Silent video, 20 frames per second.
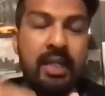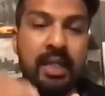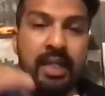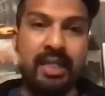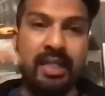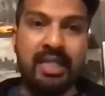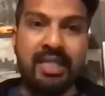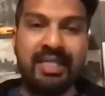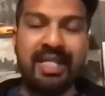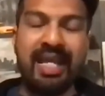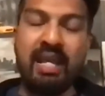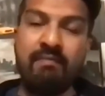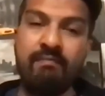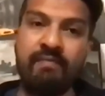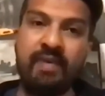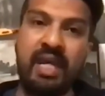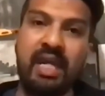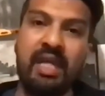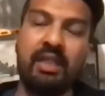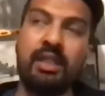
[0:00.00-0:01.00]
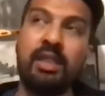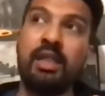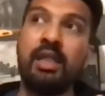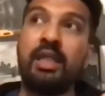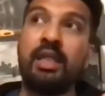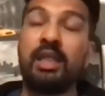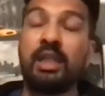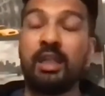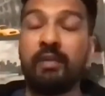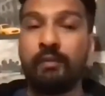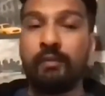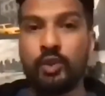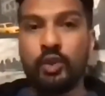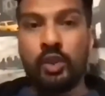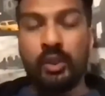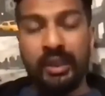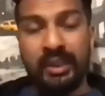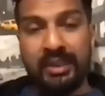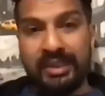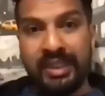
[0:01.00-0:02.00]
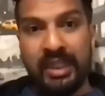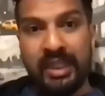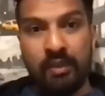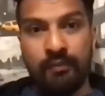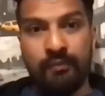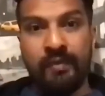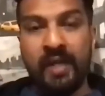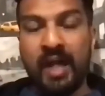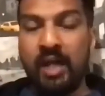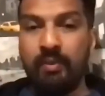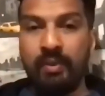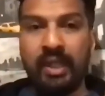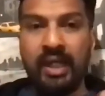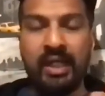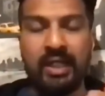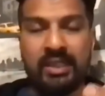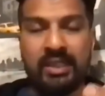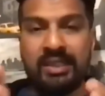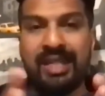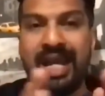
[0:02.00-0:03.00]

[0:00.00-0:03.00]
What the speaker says: In the same vein, if your dog is scared of fireworks,